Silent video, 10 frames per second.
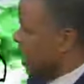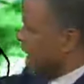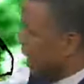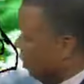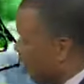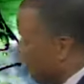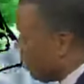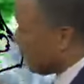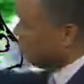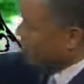And all
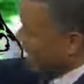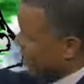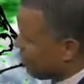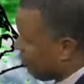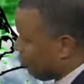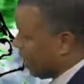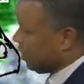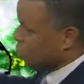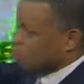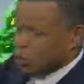these bands of rain
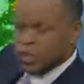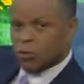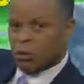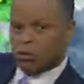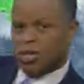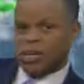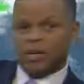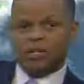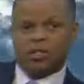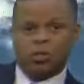that you see rotating
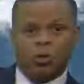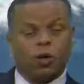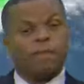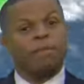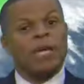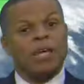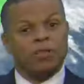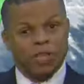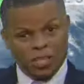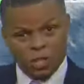on shore,
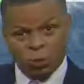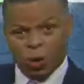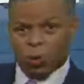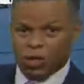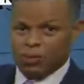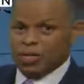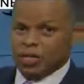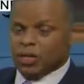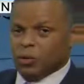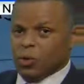this is what we're going to be
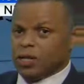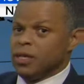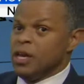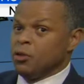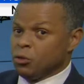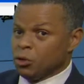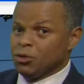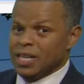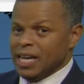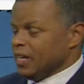dealing with
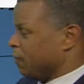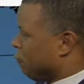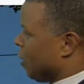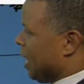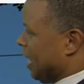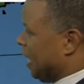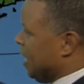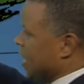Thursday into Friday.